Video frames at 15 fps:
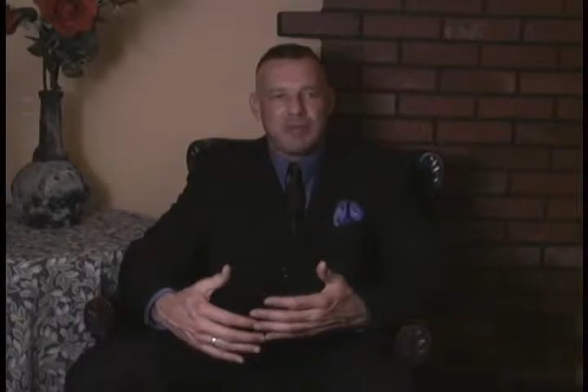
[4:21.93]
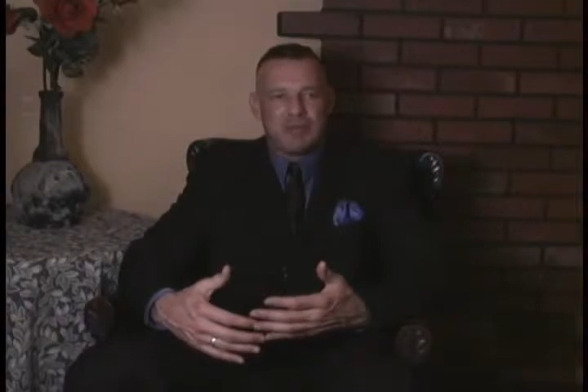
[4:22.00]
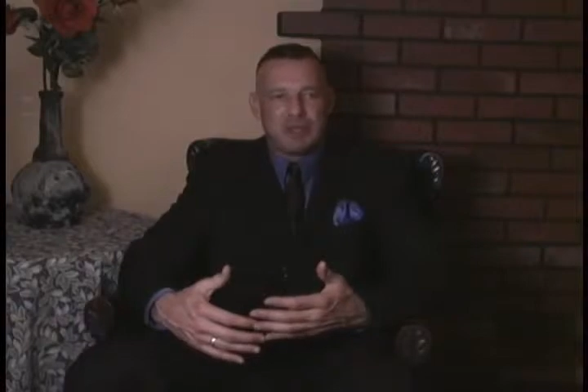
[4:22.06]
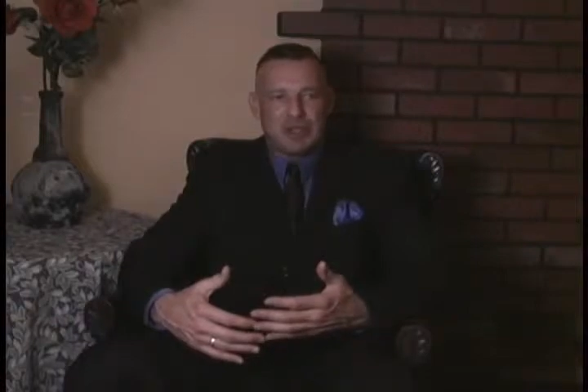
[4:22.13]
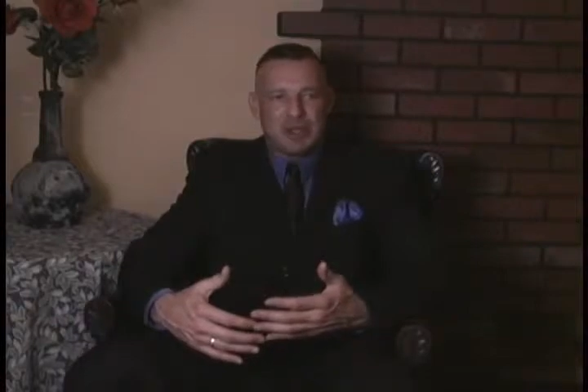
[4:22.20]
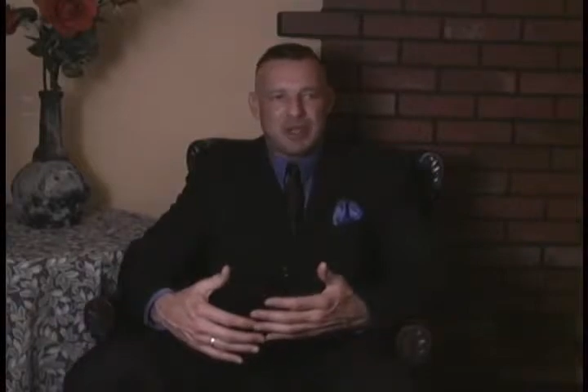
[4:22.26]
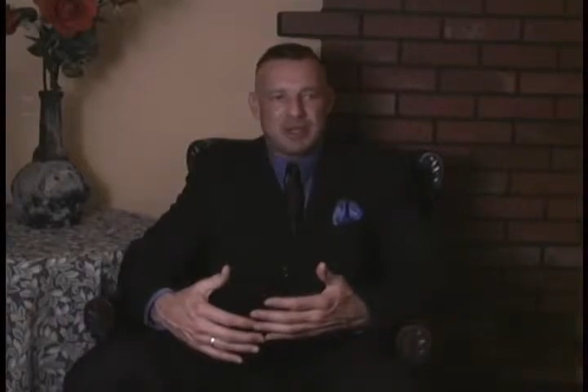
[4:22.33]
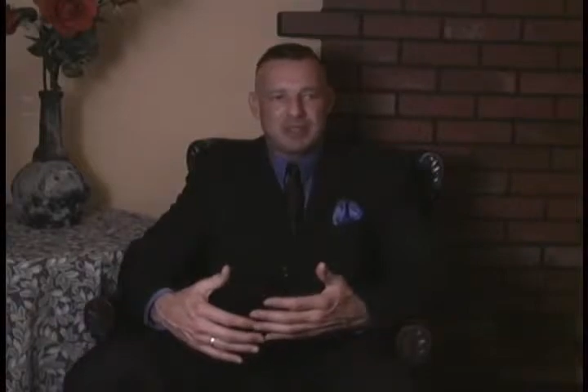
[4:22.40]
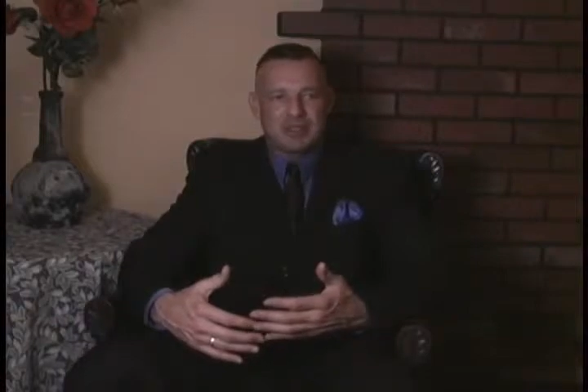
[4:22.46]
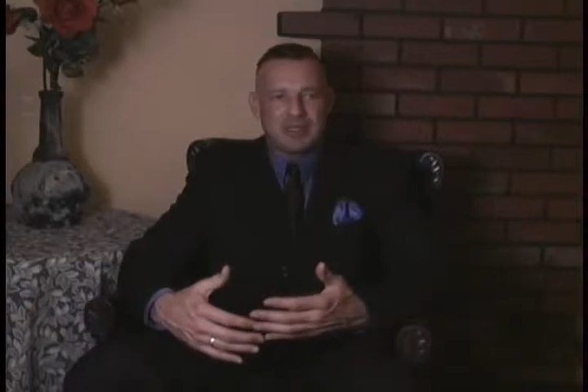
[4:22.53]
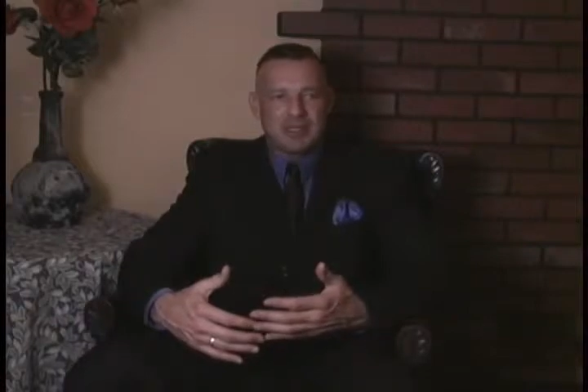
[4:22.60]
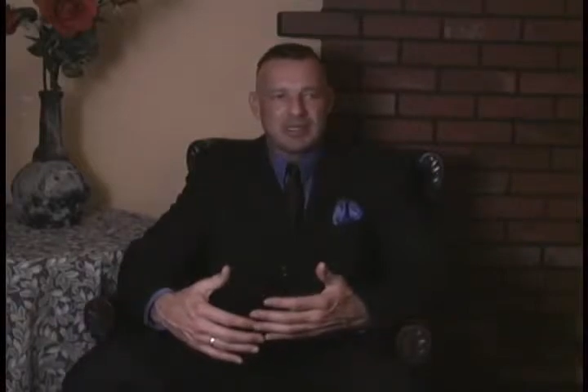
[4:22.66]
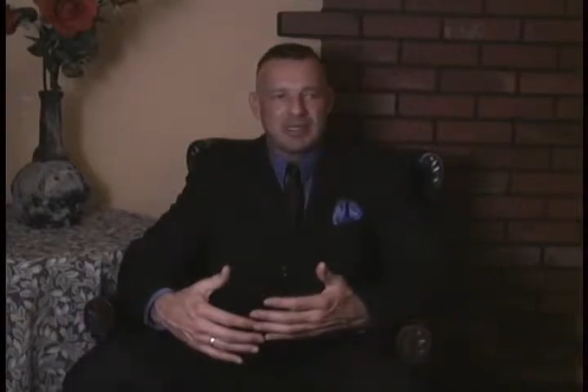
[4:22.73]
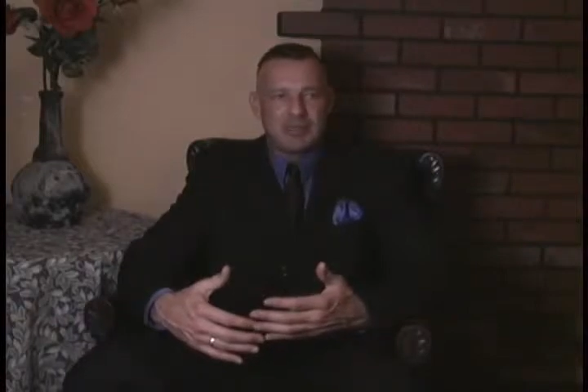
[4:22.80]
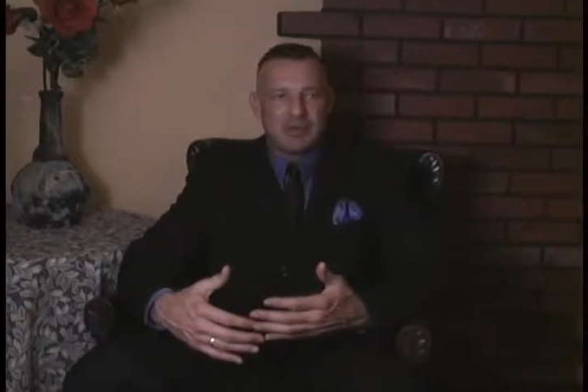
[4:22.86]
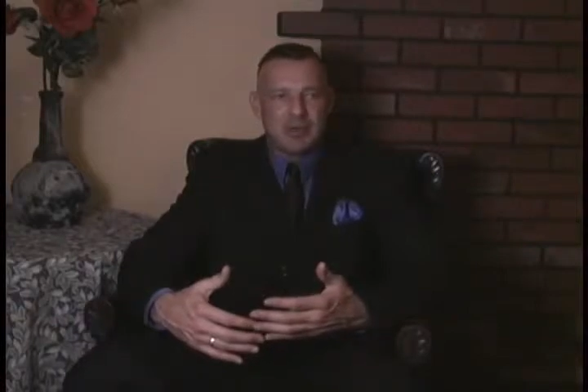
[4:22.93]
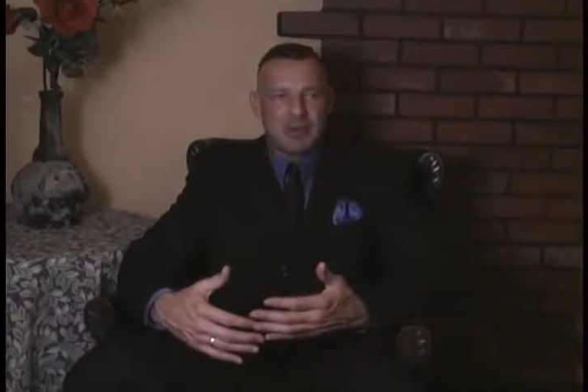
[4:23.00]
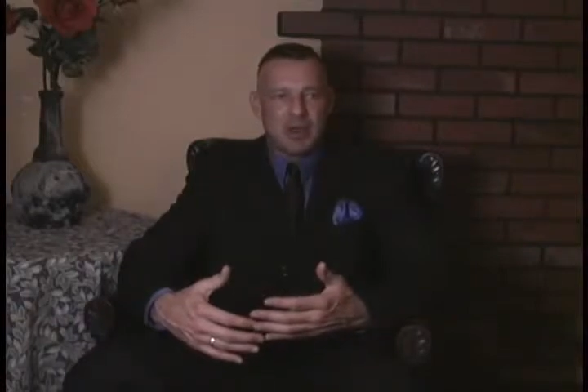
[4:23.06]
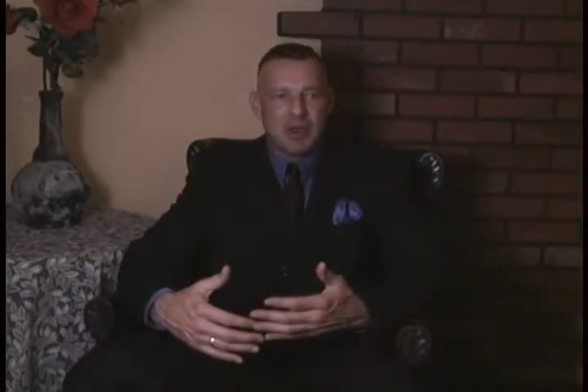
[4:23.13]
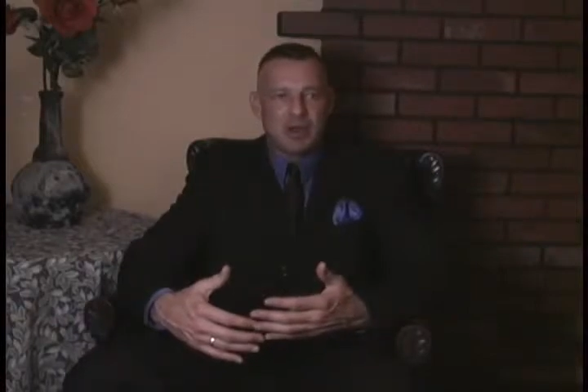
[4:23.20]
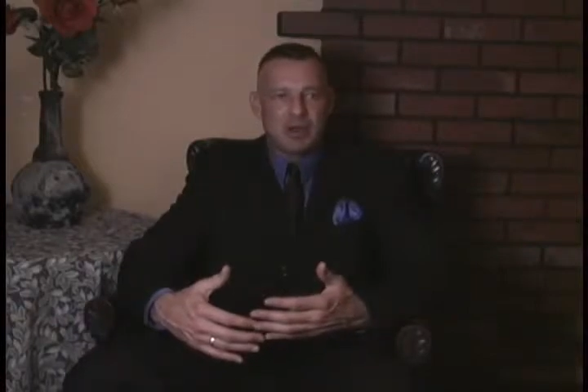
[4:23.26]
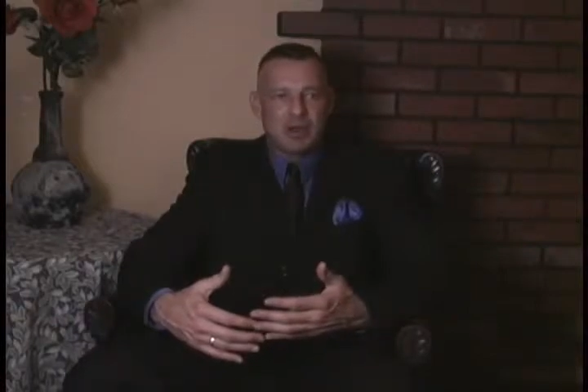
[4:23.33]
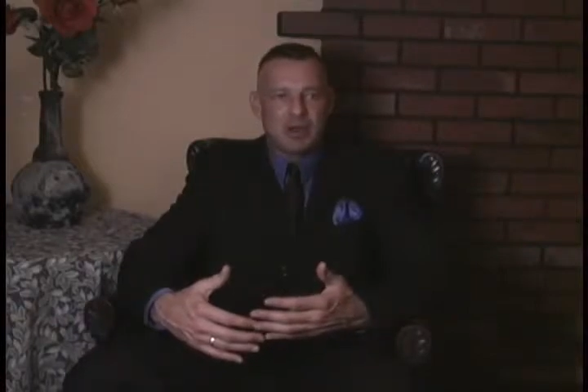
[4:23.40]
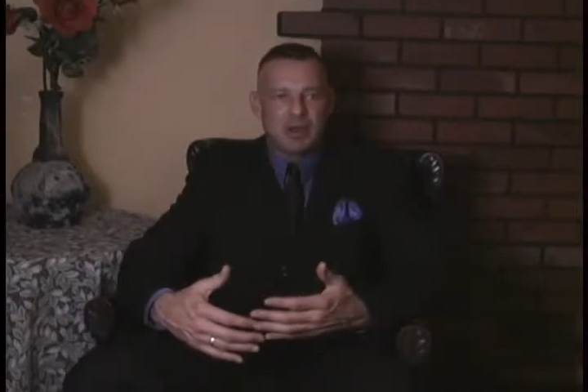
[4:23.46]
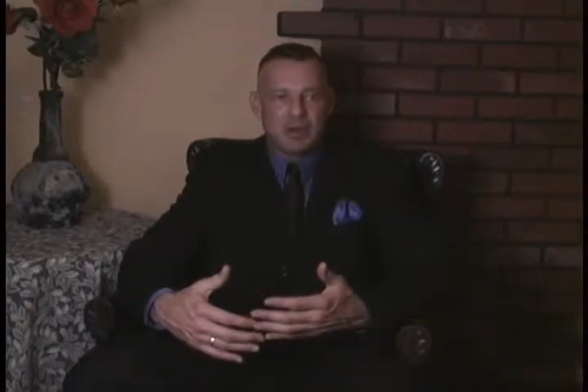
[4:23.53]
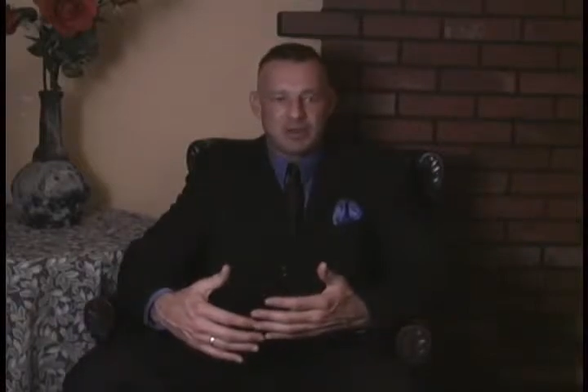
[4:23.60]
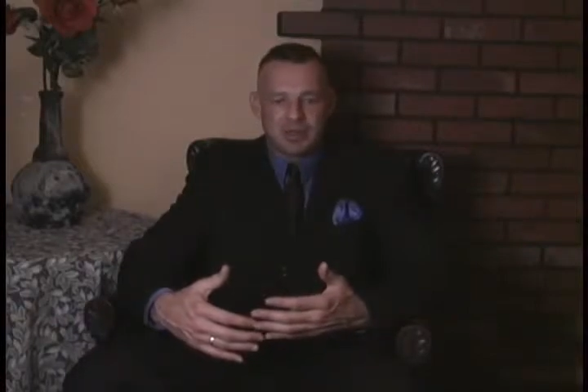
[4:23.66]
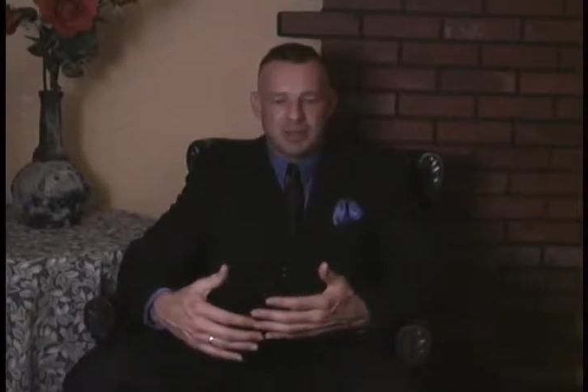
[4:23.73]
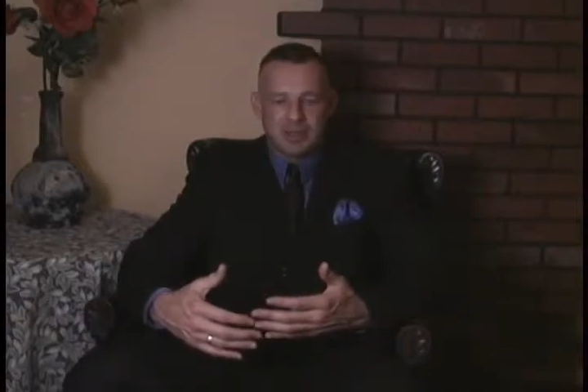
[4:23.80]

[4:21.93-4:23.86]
in the United States of America